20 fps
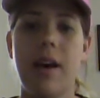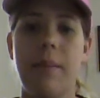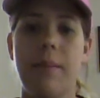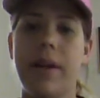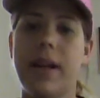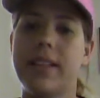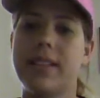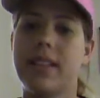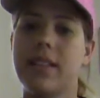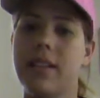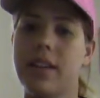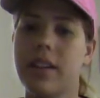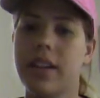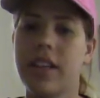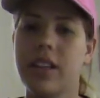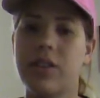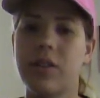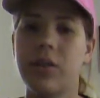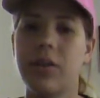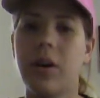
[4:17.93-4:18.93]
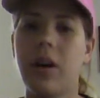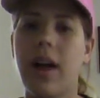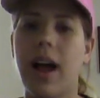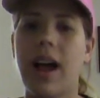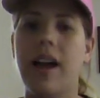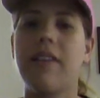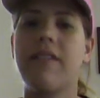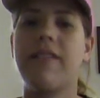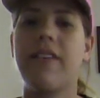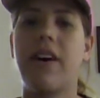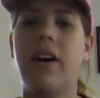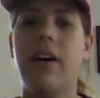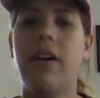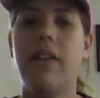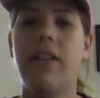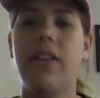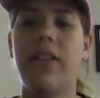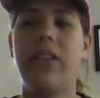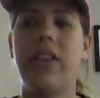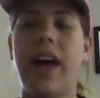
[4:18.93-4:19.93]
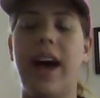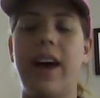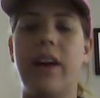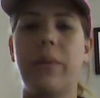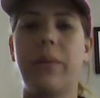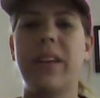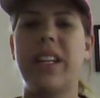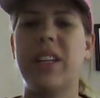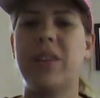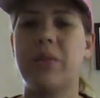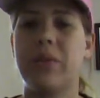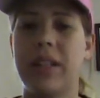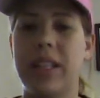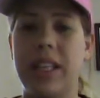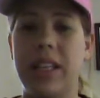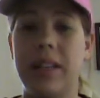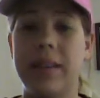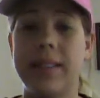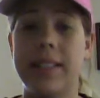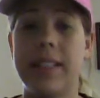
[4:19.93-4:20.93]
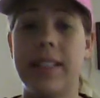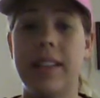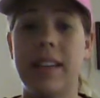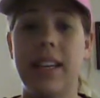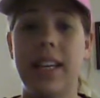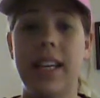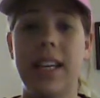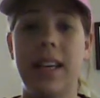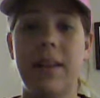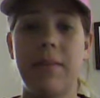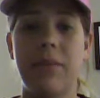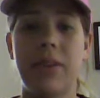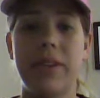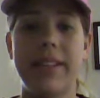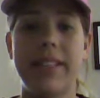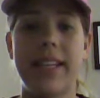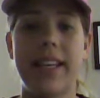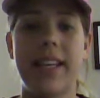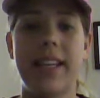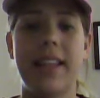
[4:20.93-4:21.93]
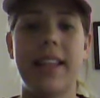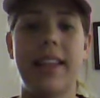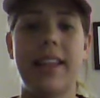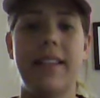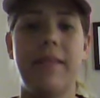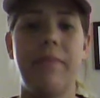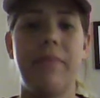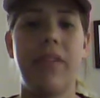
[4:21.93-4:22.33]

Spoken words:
but as a learning tool, I felt that we didn't really use it in EDM 310.